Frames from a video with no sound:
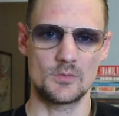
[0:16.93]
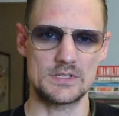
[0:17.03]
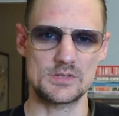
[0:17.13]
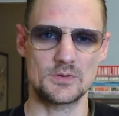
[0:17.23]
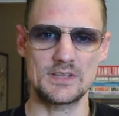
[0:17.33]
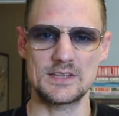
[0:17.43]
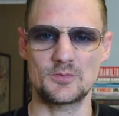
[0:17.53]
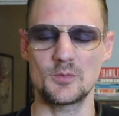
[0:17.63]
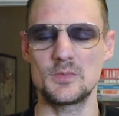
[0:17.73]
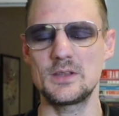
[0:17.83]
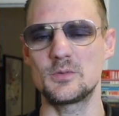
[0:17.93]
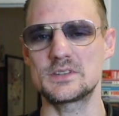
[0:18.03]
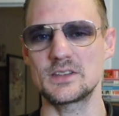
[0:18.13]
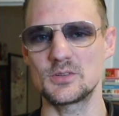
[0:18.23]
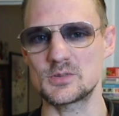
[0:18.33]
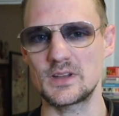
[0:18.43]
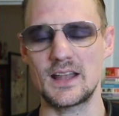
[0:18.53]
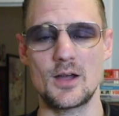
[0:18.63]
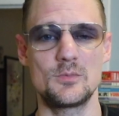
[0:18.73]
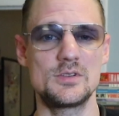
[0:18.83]
What this really did for me was illustrate
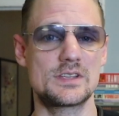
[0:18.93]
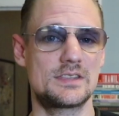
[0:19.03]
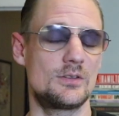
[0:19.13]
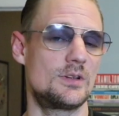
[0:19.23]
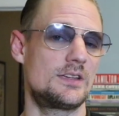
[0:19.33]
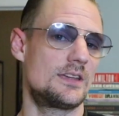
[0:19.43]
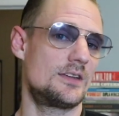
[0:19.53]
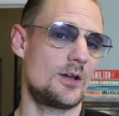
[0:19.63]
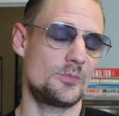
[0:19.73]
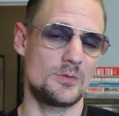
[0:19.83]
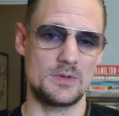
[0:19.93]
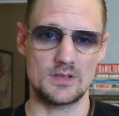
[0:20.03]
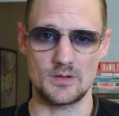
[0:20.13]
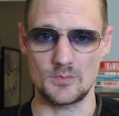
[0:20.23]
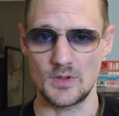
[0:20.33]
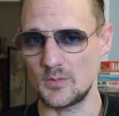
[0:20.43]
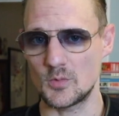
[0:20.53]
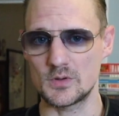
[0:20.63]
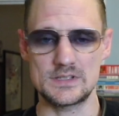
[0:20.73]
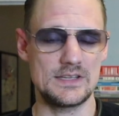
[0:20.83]
how music theory can help you become a
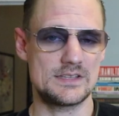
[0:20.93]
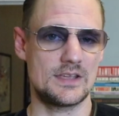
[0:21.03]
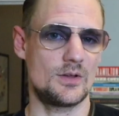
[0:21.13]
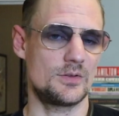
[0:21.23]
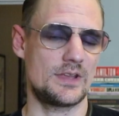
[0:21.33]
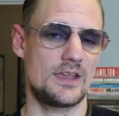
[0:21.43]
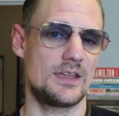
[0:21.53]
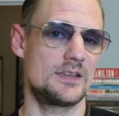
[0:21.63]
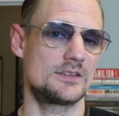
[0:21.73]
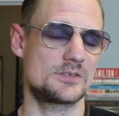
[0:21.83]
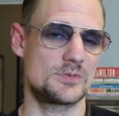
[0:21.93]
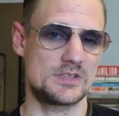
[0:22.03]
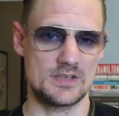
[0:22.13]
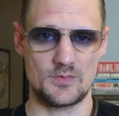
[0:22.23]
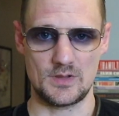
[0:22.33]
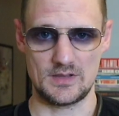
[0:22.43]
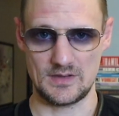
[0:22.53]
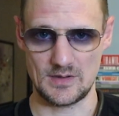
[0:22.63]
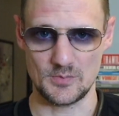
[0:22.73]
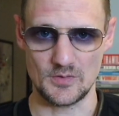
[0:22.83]
more detailed and specific
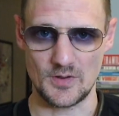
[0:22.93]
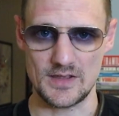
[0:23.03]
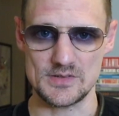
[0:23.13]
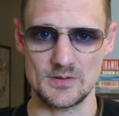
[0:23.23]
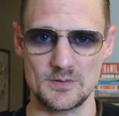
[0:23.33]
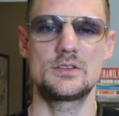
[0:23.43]
improviser.